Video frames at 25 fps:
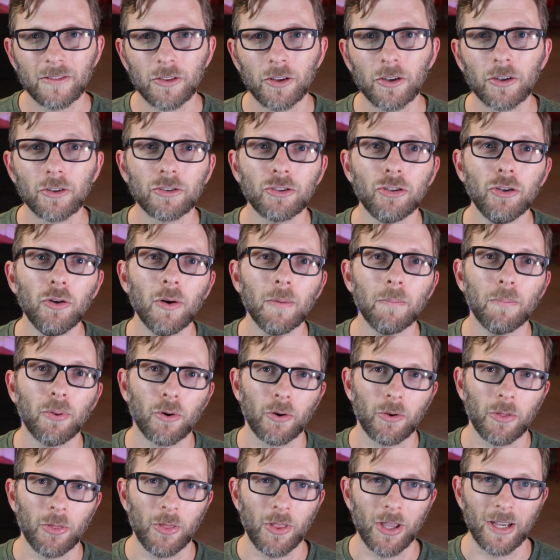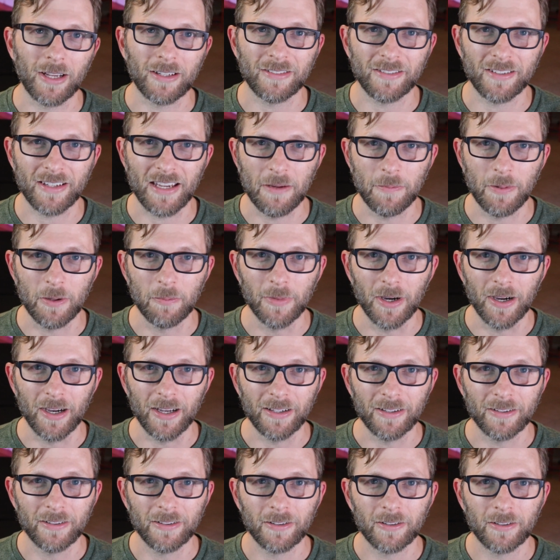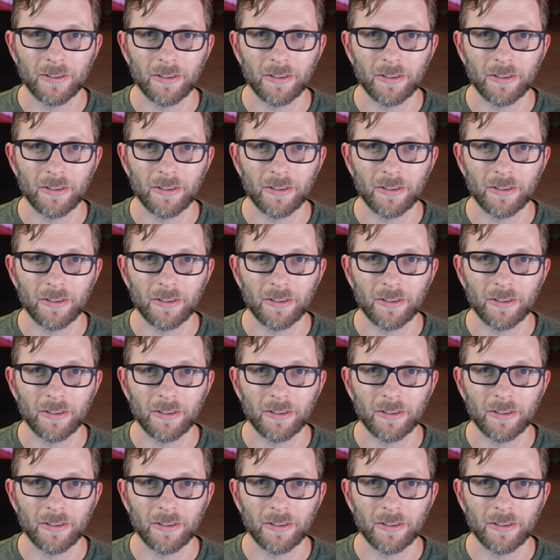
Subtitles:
There are two important things to keep in mind.